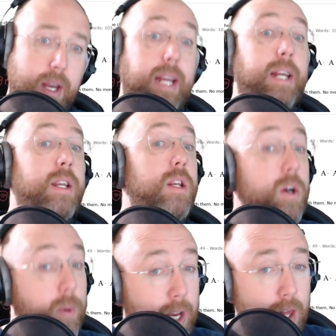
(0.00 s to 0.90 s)
in
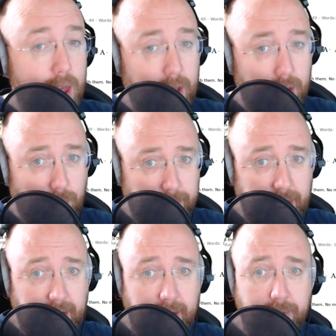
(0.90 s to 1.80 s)
knowing that the
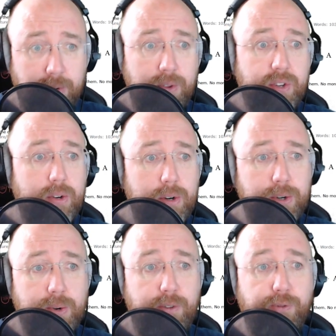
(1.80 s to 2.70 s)
woman came through the
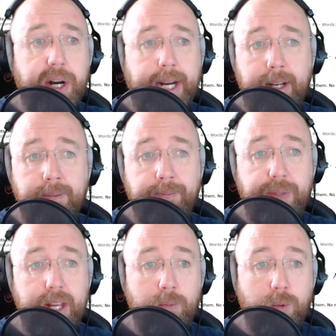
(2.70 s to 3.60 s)
surgery fine
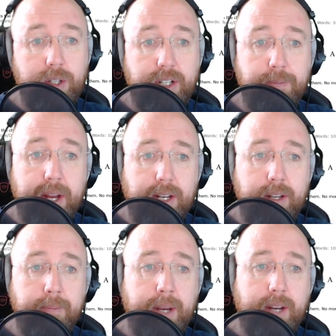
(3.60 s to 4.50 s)
and was expected
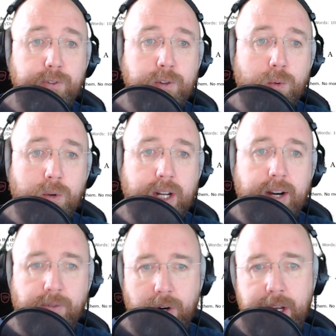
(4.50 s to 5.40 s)
to make a full
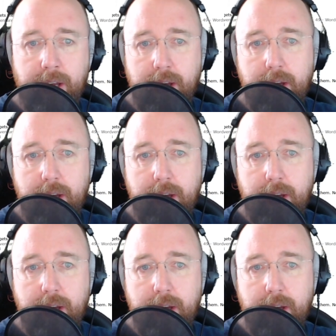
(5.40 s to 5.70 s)
recovery.